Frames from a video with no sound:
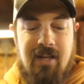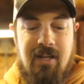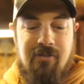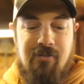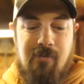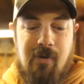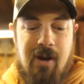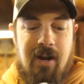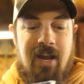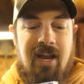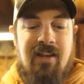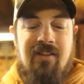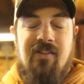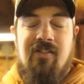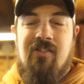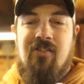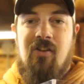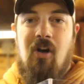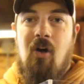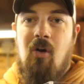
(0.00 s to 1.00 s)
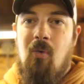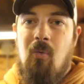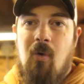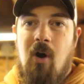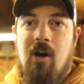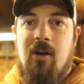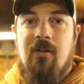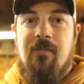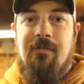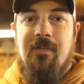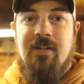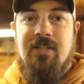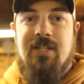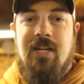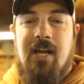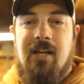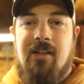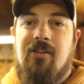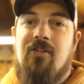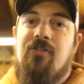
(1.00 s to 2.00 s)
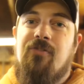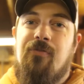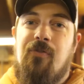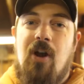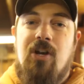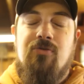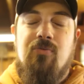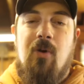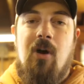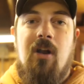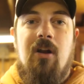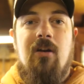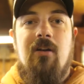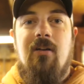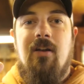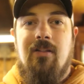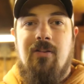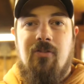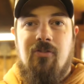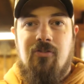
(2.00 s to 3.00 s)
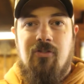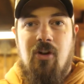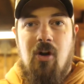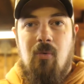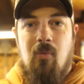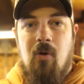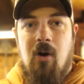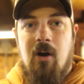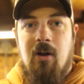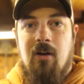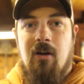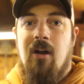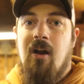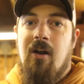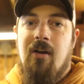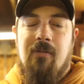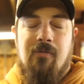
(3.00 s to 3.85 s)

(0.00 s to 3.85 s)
That's right, a saltwater fish tank. There's freshwater and there's saltwater.